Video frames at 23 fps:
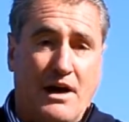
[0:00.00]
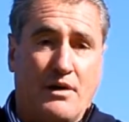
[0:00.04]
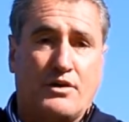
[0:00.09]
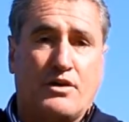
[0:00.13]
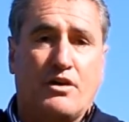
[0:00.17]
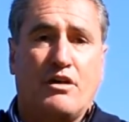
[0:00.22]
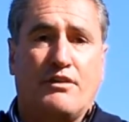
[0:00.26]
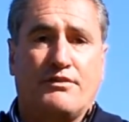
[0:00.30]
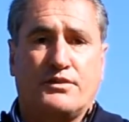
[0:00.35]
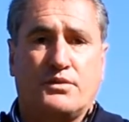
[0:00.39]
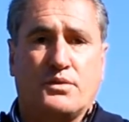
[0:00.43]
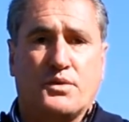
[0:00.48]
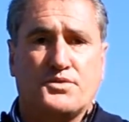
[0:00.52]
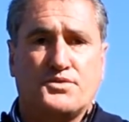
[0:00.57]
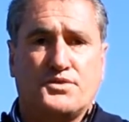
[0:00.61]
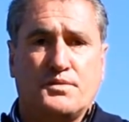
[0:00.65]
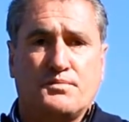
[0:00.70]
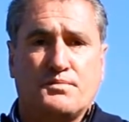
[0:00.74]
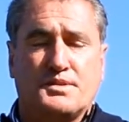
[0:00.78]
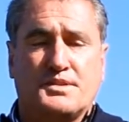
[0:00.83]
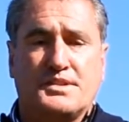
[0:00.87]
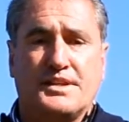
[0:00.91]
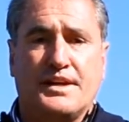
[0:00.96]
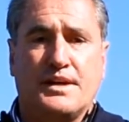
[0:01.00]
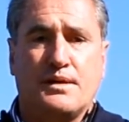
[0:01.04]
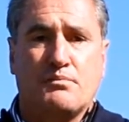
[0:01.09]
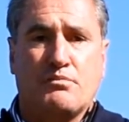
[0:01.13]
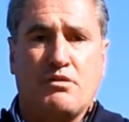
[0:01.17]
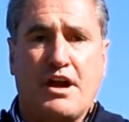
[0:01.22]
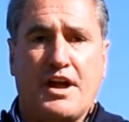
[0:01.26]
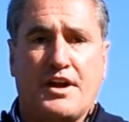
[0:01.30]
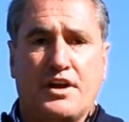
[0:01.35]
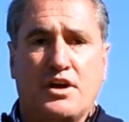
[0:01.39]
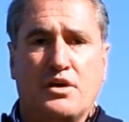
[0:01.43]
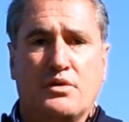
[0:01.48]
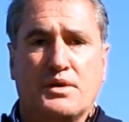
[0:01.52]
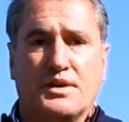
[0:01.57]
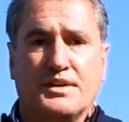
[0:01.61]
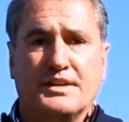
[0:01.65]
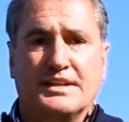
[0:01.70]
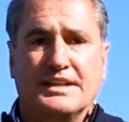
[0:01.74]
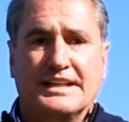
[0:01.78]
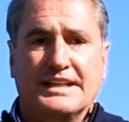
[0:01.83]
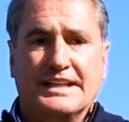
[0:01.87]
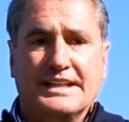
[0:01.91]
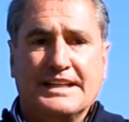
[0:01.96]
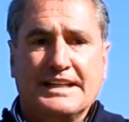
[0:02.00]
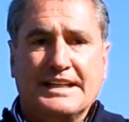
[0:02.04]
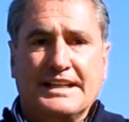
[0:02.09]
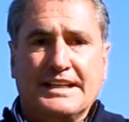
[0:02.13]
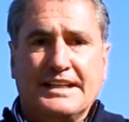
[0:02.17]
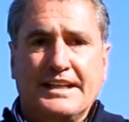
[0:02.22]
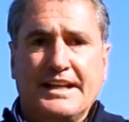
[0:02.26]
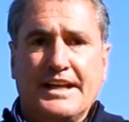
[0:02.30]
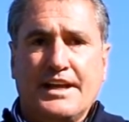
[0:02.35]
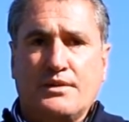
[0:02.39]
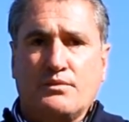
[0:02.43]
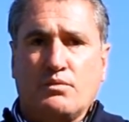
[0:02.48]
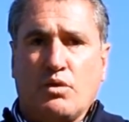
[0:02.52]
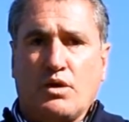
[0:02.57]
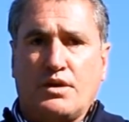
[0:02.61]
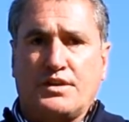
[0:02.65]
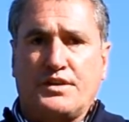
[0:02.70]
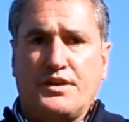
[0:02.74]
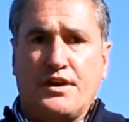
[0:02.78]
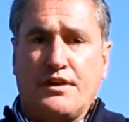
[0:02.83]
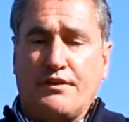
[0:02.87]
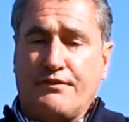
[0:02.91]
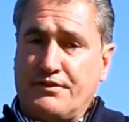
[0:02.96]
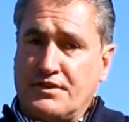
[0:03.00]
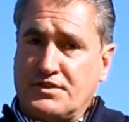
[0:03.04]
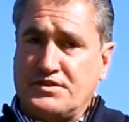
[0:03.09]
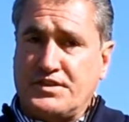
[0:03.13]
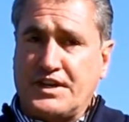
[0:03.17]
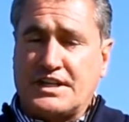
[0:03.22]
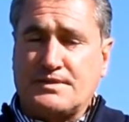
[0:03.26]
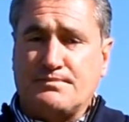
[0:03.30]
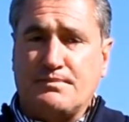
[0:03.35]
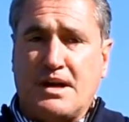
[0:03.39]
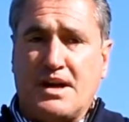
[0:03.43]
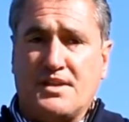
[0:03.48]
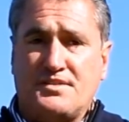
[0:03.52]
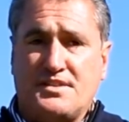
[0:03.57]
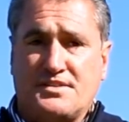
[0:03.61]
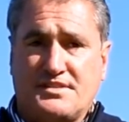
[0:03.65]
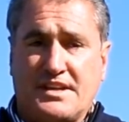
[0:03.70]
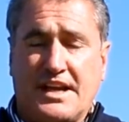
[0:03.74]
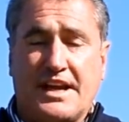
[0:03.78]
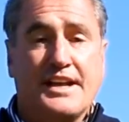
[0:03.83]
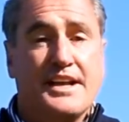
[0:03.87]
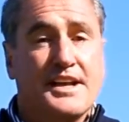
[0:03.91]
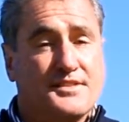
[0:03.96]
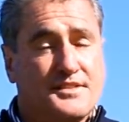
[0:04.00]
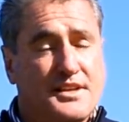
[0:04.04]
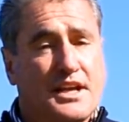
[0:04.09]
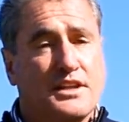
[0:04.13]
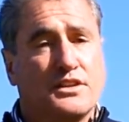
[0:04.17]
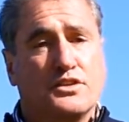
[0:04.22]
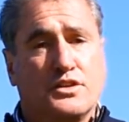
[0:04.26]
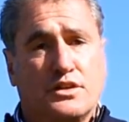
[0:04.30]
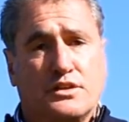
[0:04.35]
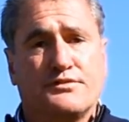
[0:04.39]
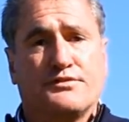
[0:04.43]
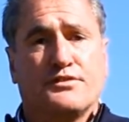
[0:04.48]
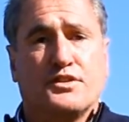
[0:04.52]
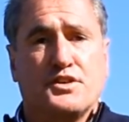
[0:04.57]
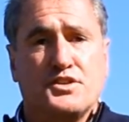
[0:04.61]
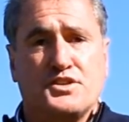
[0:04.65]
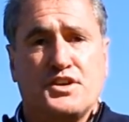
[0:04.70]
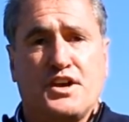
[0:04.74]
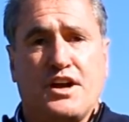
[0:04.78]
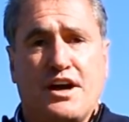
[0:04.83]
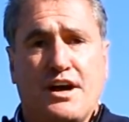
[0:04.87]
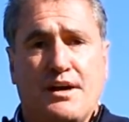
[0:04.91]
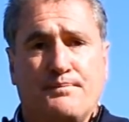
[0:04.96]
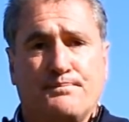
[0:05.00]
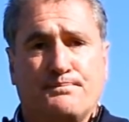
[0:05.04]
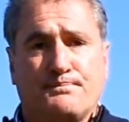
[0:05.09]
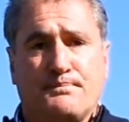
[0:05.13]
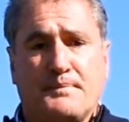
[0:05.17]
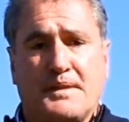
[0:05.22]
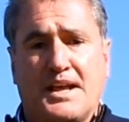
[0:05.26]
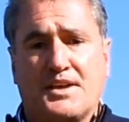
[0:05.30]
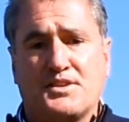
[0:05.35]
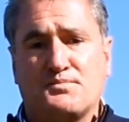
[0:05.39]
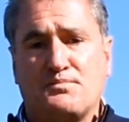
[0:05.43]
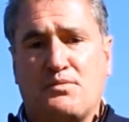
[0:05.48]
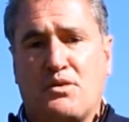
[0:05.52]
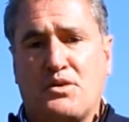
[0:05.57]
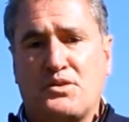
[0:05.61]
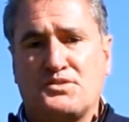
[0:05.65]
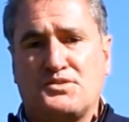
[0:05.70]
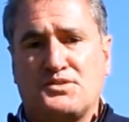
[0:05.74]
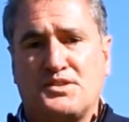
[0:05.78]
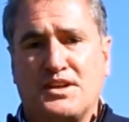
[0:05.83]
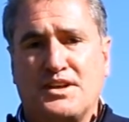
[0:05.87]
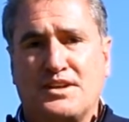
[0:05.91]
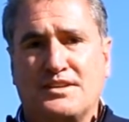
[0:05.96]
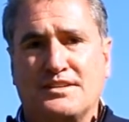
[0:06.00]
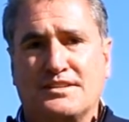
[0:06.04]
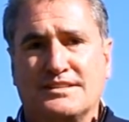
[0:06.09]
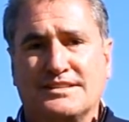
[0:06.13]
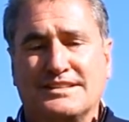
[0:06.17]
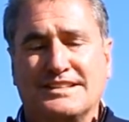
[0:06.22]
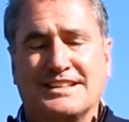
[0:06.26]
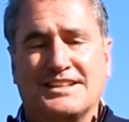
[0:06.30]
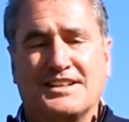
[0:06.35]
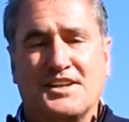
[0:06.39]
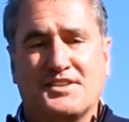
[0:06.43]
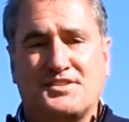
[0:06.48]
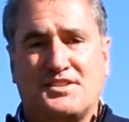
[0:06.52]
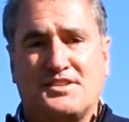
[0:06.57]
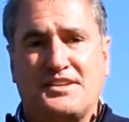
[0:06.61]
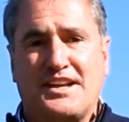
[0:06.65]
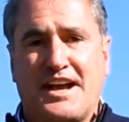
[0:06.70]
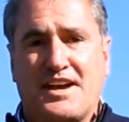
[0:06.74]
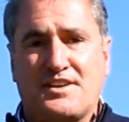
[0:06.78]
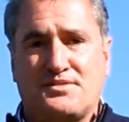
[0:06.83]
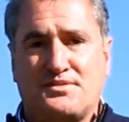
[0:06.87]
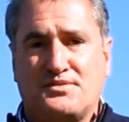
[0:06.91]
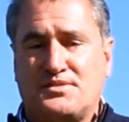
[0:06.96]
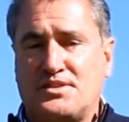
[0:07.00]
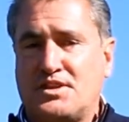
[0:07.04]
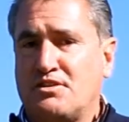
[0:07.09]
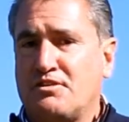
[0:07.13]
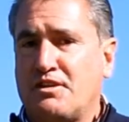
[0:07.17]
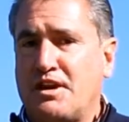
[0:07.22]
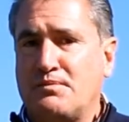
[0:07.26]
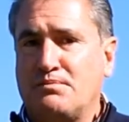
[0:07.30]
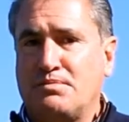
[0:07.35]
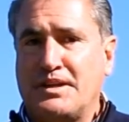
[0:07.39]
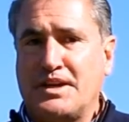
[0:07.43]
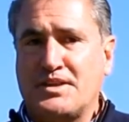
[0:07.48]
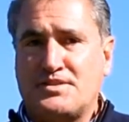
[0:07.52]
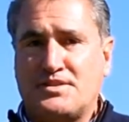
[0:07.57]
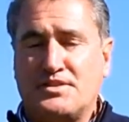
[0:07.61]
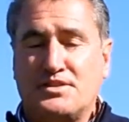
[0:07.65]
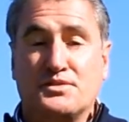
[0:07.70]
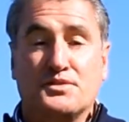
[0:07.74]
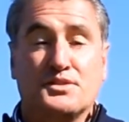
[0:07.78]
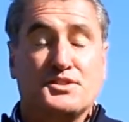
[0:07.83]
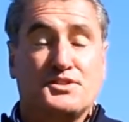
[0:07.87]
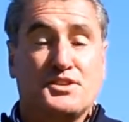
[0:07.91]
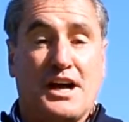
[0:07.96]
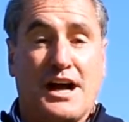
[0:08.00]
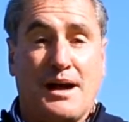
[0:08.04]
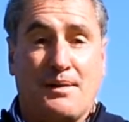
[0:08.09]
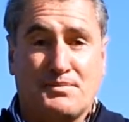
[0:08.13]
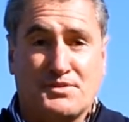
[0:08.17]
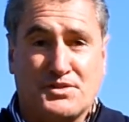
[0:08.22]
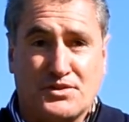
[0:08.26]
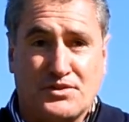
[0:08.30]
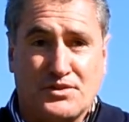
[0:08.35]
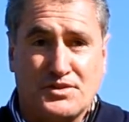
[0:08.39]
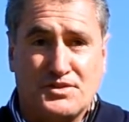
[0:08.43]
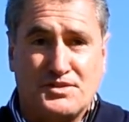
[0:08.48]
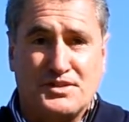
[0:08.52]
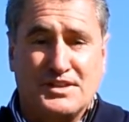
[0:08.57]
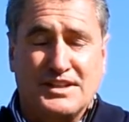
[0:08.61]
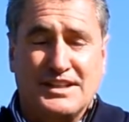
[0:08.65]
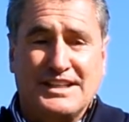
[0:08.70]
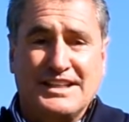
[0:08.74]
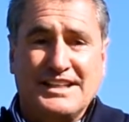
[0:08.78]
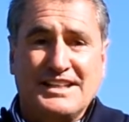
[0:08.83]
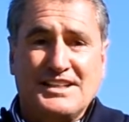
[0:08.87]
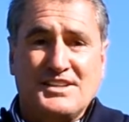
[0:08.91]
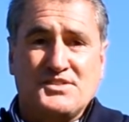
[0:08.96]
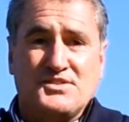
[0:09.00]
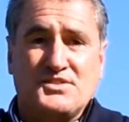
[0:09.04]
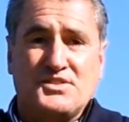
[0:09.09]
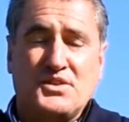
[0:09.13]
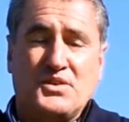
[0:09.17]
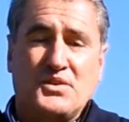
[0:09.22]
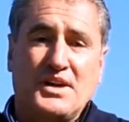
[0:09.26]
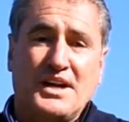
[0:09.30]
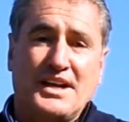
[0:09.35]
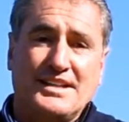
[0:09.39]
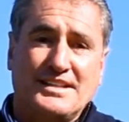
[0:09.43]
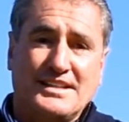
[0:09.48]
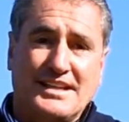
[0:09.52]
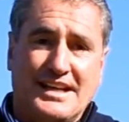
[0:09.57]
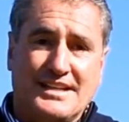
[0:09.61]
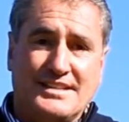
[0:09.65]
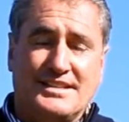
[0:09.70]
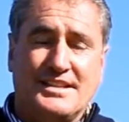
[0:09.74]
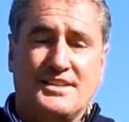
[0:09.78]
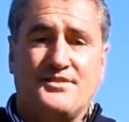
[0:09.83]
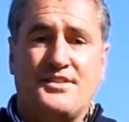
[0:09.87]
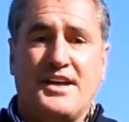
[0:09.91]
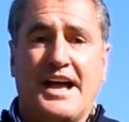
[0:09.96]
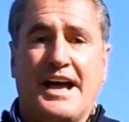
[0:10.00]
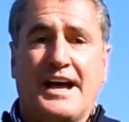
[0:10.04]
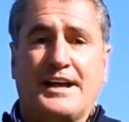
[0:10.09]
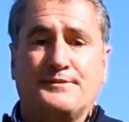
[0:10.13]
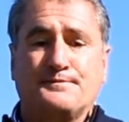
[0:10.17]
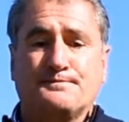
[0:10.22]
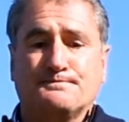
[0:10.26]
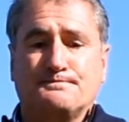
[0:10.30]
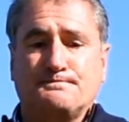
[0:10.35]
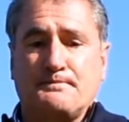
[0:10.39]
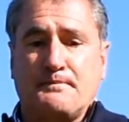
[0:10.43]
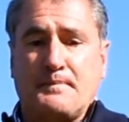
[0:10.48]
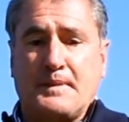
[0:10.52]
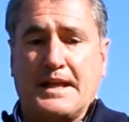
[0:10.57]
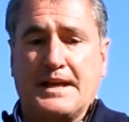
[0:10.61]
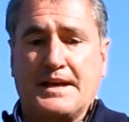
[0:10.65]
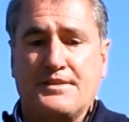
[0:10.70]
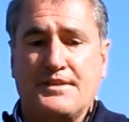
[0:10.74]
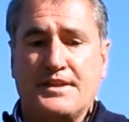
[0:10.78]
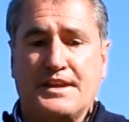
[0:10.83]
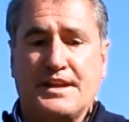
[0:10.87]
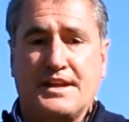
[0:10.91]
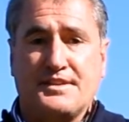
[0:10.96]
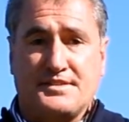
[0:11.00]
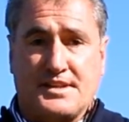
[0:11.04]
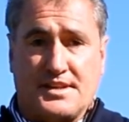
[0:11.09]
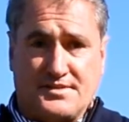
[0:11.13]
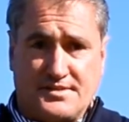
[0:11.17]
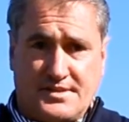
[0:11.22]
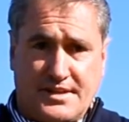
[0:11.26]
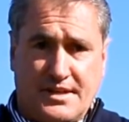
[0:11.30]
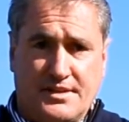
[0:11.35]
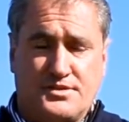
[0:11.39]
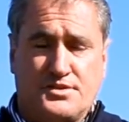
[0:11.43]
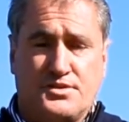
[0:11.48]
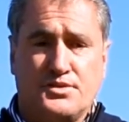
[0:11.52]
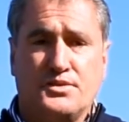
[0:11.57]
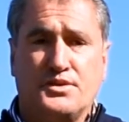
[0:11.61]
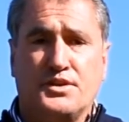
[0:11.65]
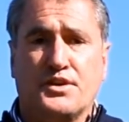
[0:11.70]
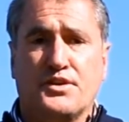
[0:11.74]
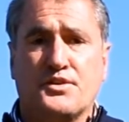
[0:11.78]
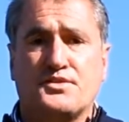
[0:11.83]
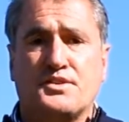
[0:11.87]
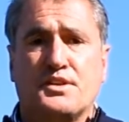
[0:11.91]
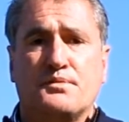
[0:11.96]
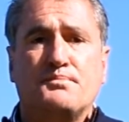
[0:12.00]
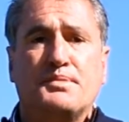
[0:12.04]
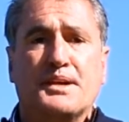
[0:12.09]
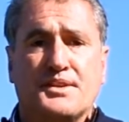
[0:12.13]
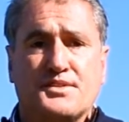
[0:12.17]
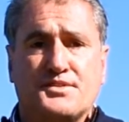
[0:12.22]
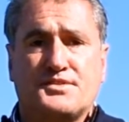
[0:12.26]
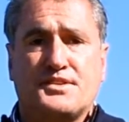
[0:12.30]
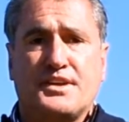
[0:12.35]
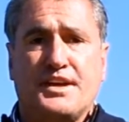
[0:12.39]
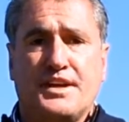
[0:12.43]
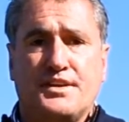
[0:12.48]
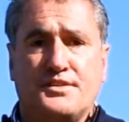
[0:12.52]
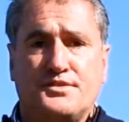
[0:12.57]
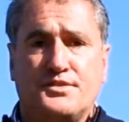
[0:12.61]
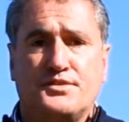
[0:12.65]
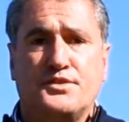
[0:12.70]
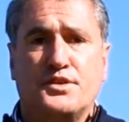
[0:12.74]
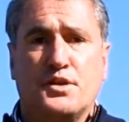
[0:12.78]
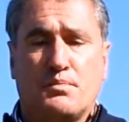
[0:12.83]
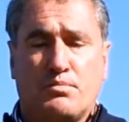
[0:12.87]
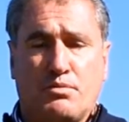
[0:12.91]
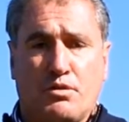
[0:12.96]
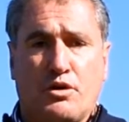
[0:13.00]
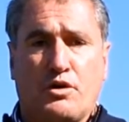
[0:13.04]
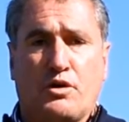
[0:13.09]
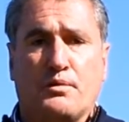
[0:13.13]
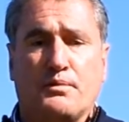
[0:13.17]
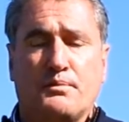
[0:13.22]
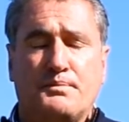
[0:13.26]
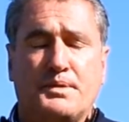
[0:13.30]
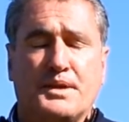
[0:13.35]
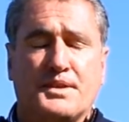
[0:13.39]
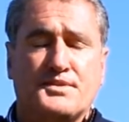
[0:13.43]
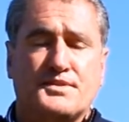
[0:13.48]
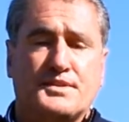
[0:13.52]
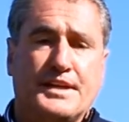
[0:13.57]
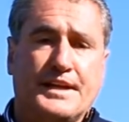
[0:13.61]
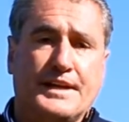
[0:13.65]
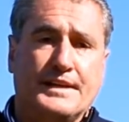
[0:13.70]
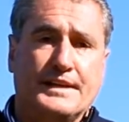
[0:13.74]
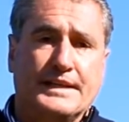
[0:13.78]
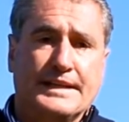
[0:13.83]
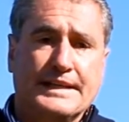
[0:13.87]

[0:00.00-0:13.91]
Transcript: golf course superintendent Brad Owen, and worked there for 6 months as I looked for a job. As Marsh said, Augusta National is a great place to do a job search. So I did that. And then, as I said, 2 years at Penn State, 2-year program at Penn State.